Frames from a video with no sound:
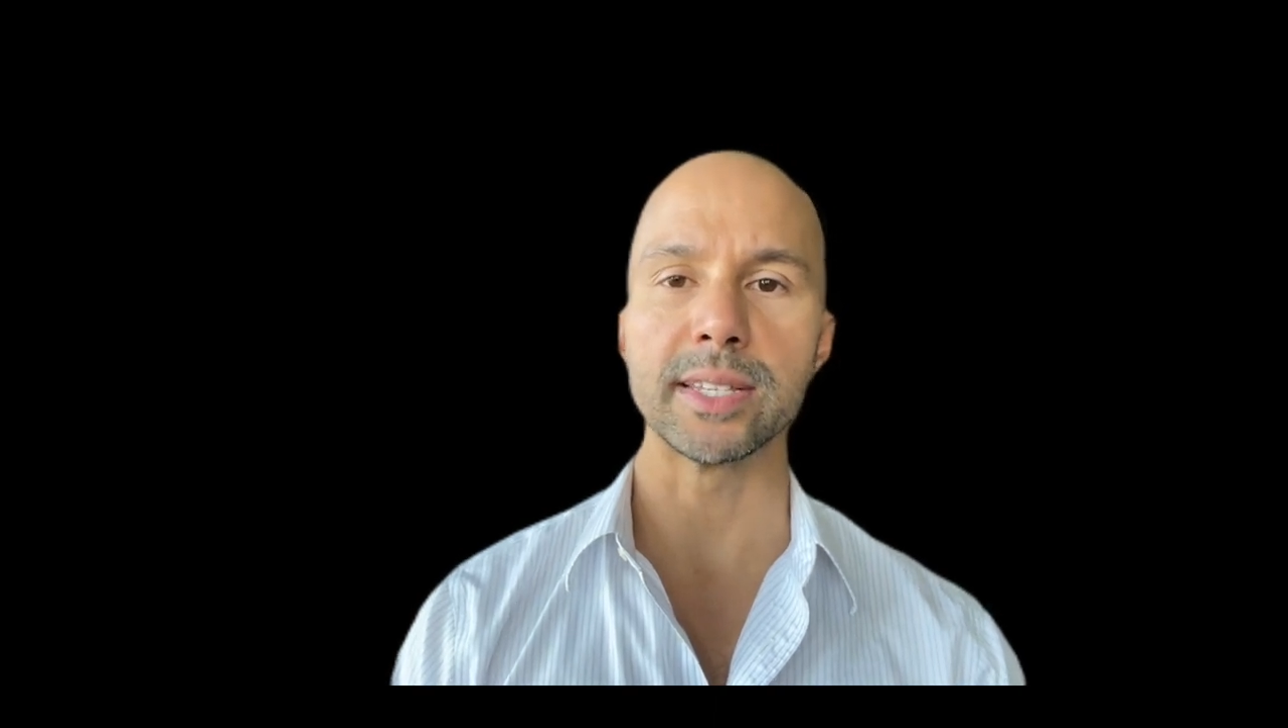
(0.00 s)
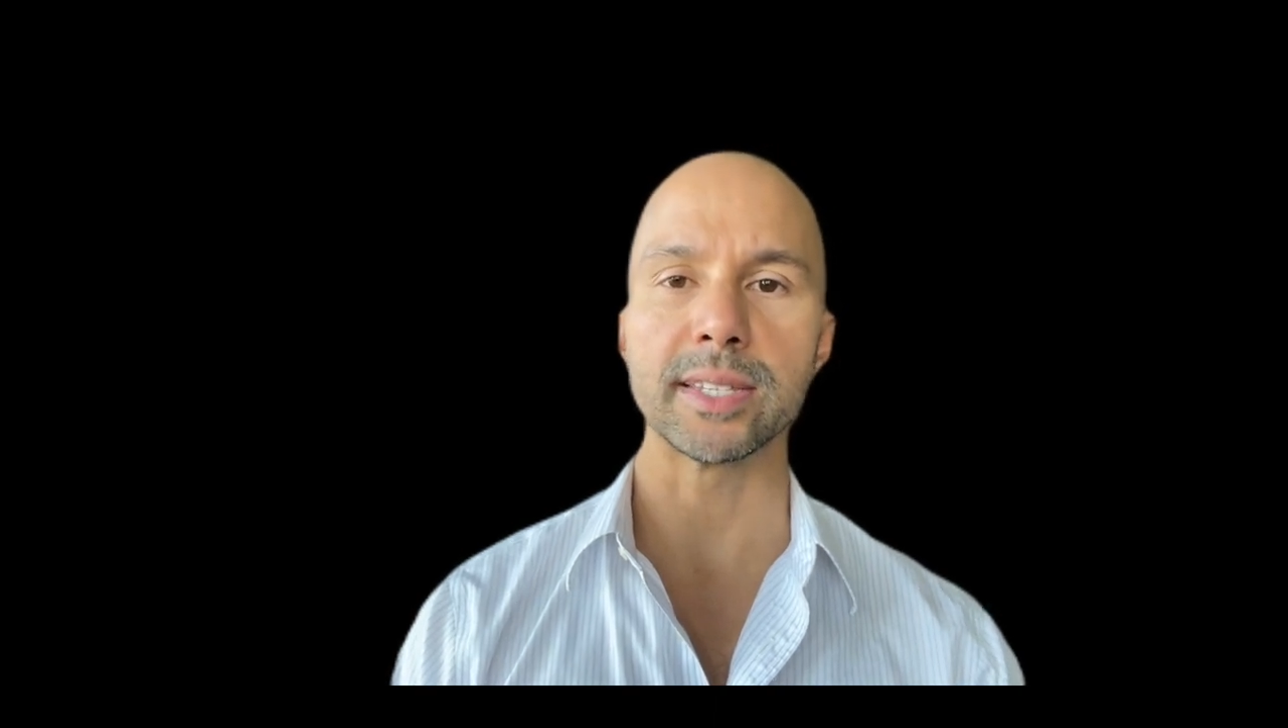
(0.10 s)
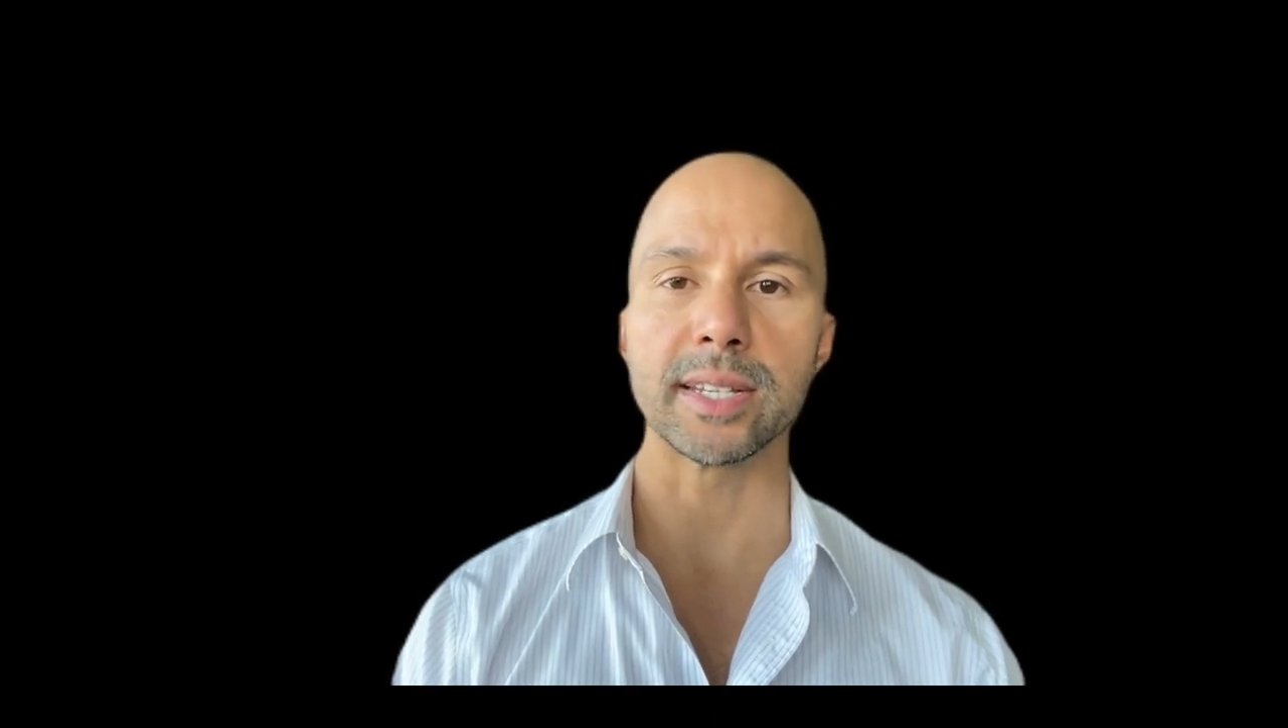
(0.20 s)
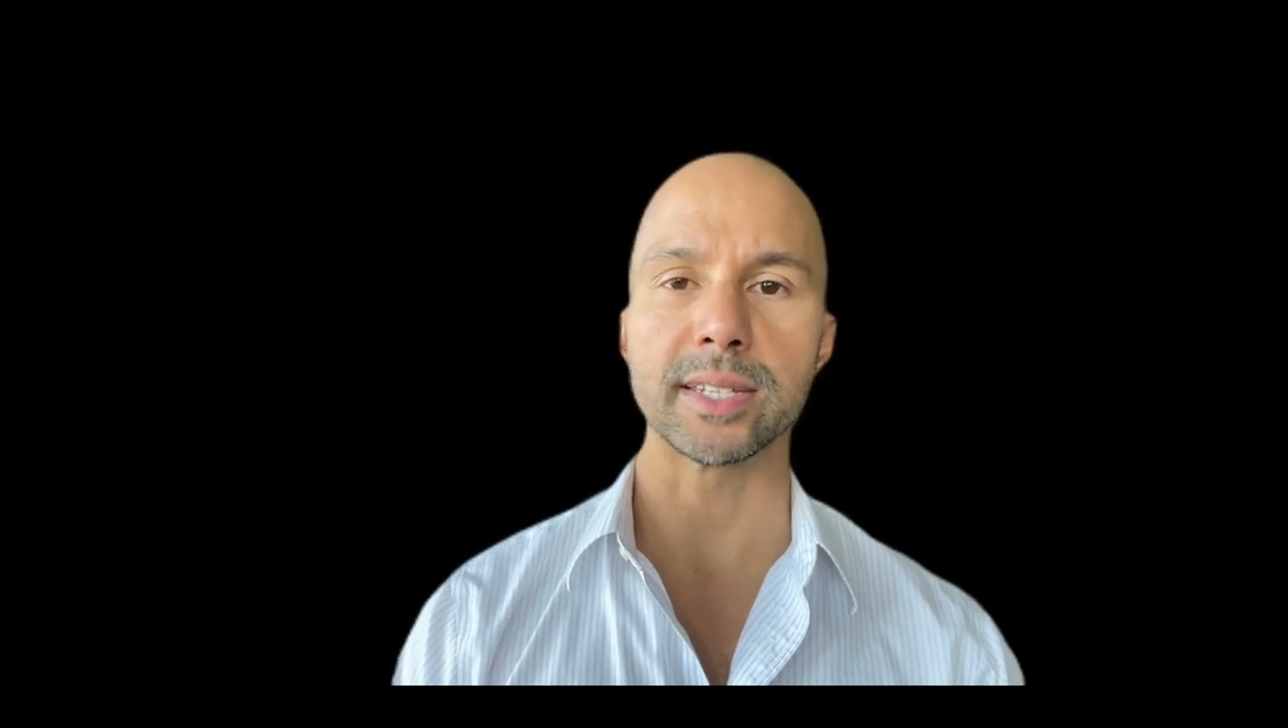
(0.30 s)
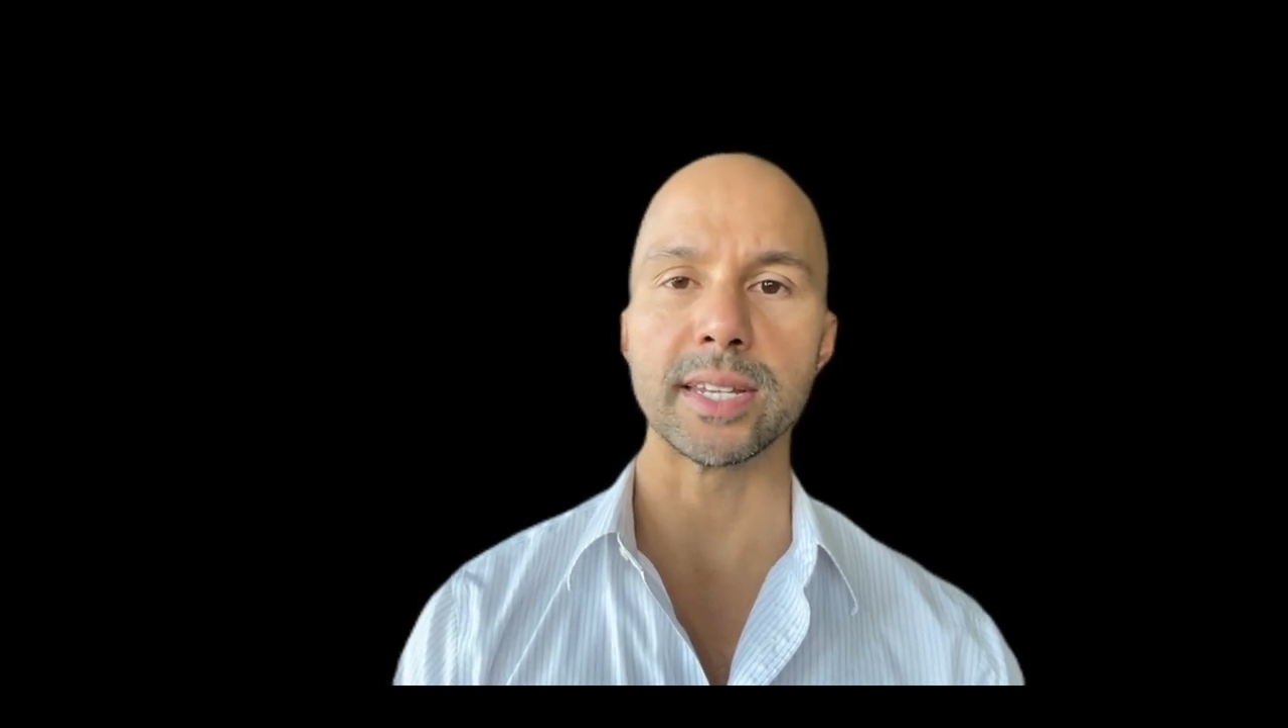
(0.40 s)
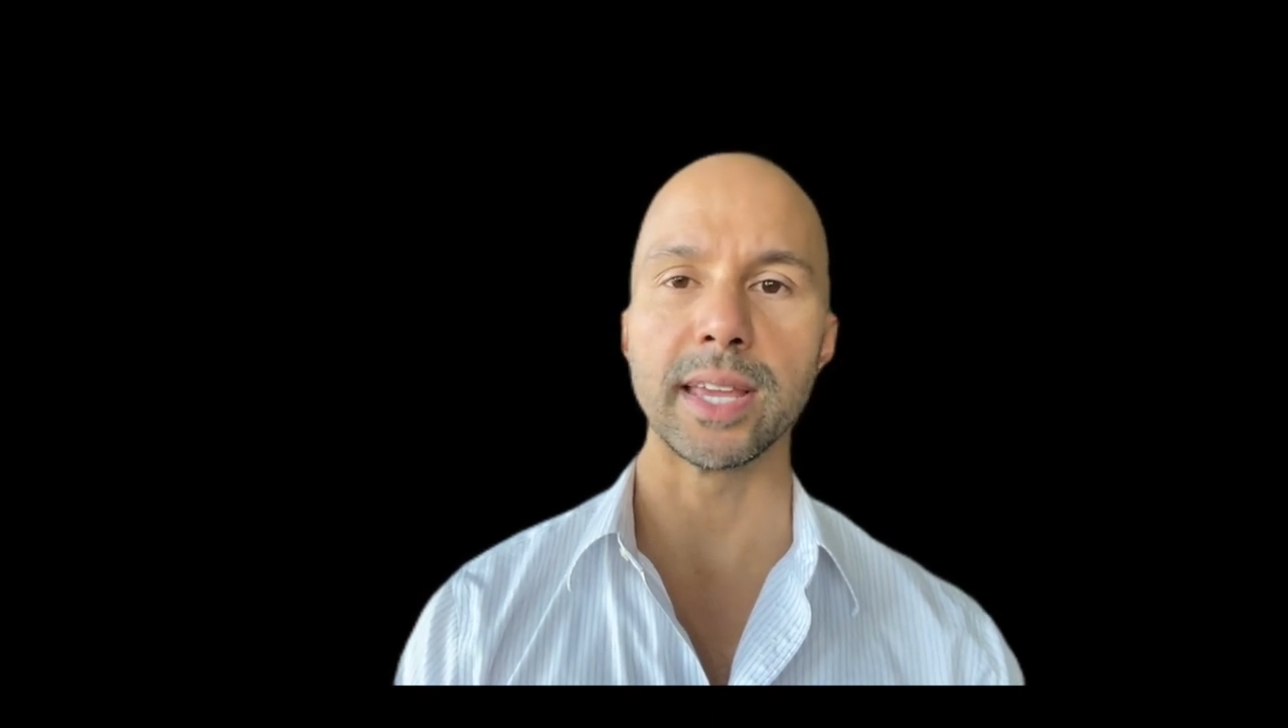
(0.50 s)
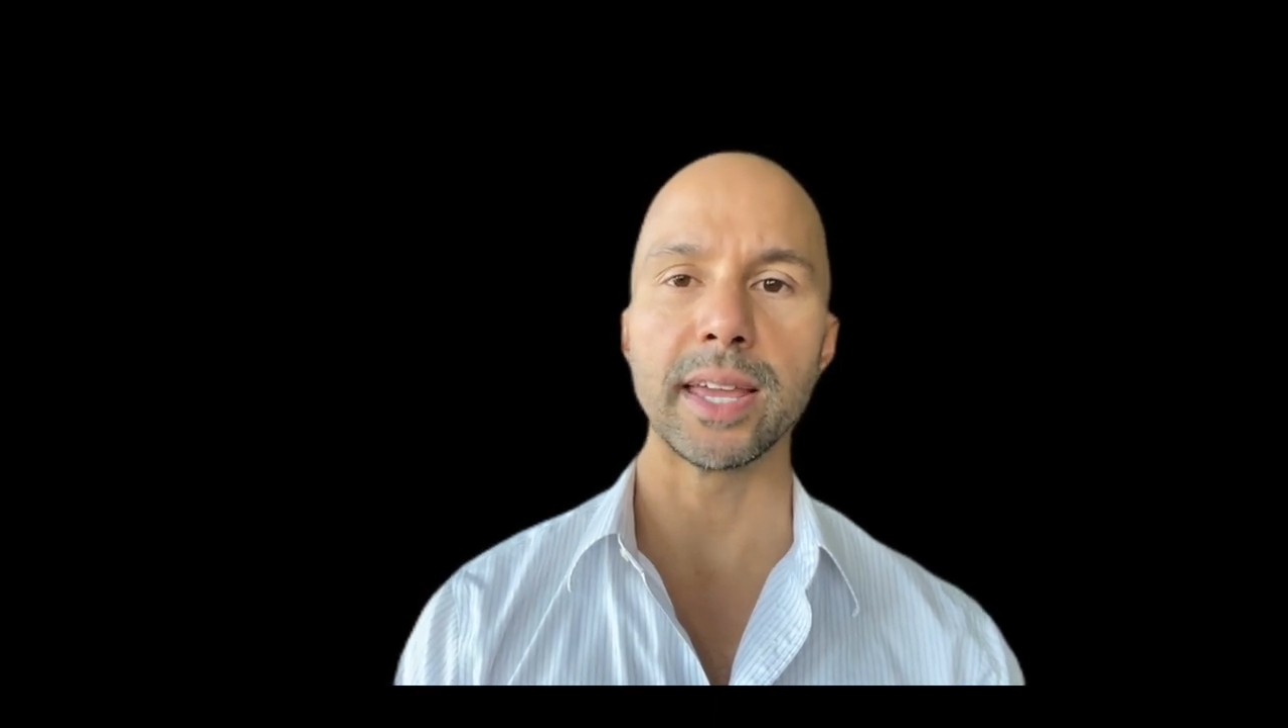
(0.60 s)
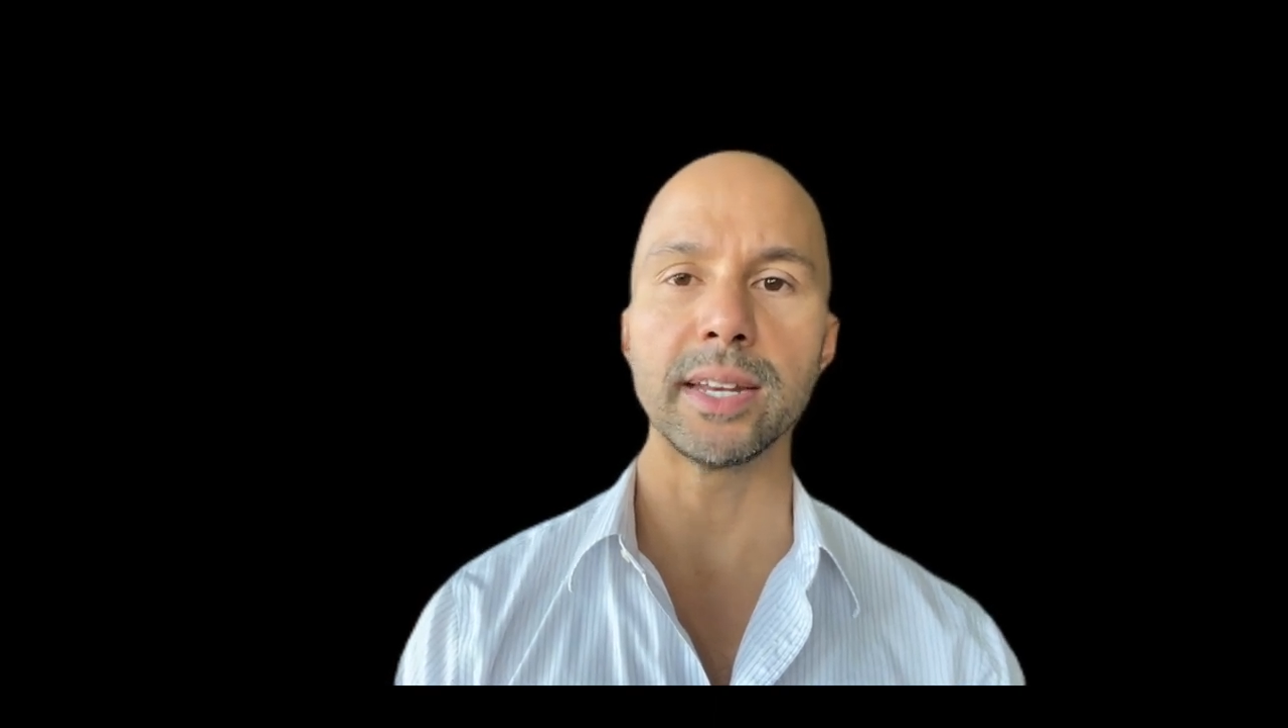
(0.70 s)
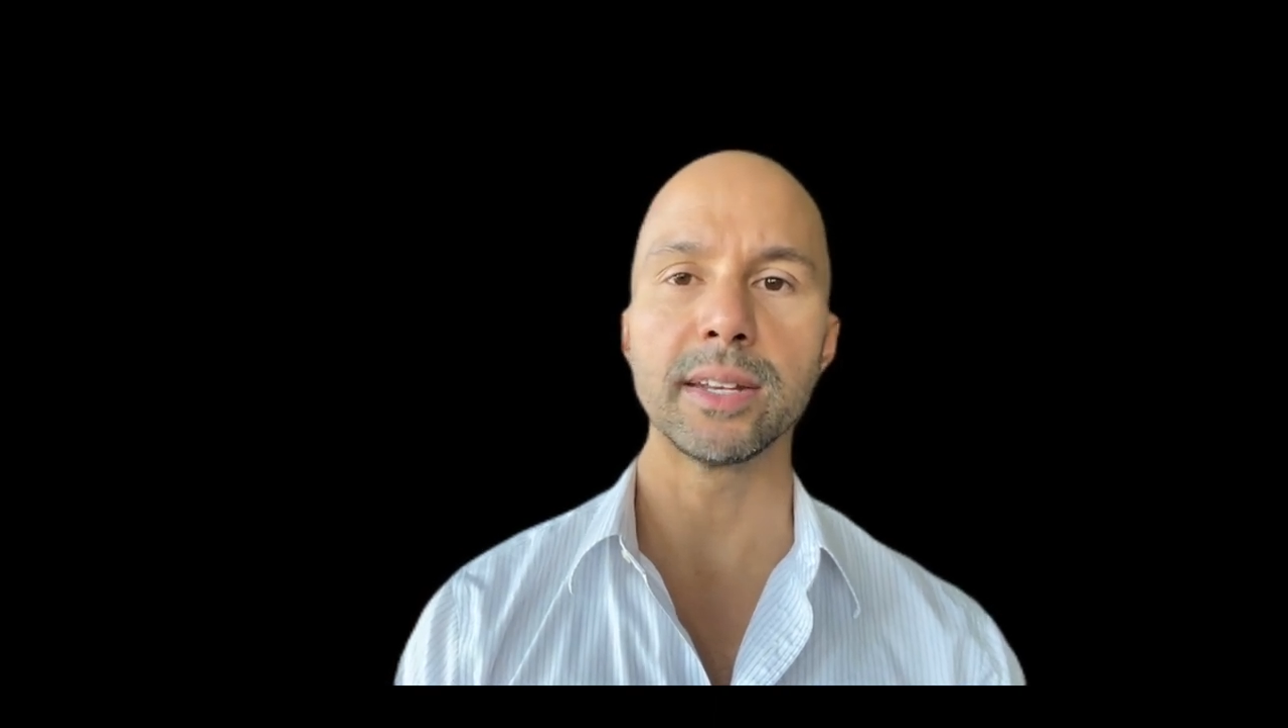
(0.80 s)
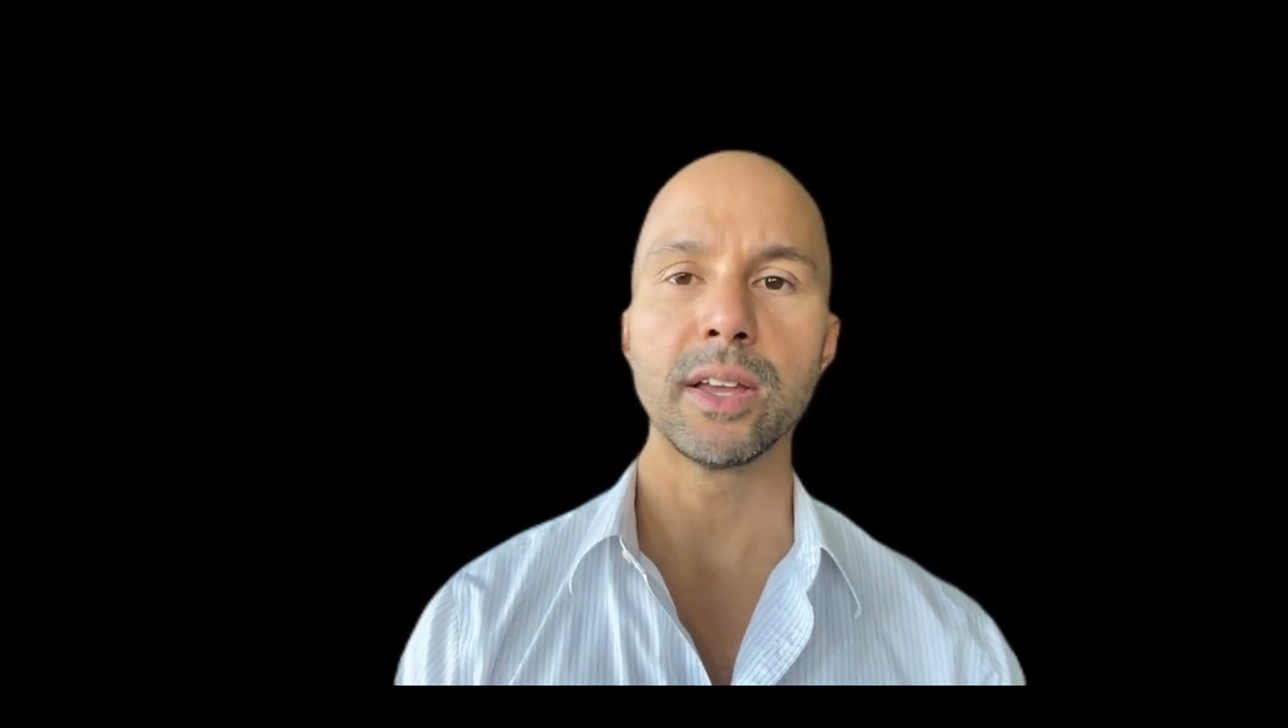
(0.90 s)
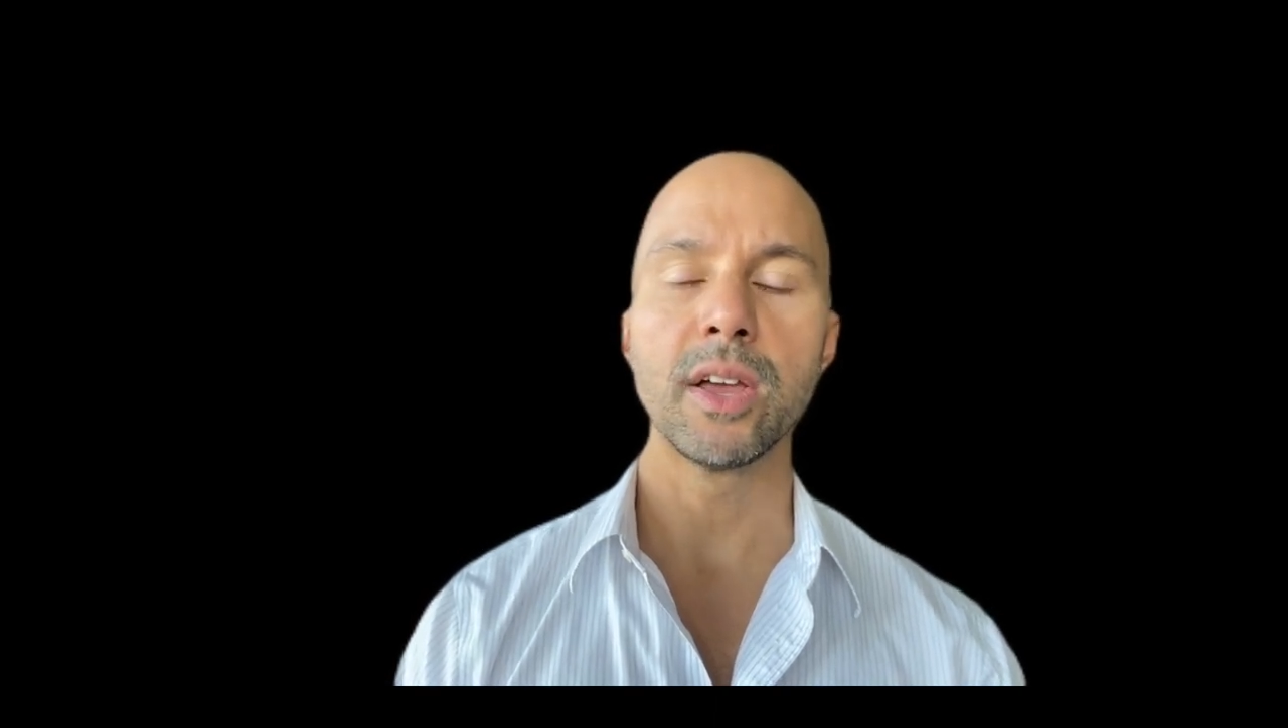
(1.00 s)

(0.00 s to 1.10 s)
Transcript: sixty-eight,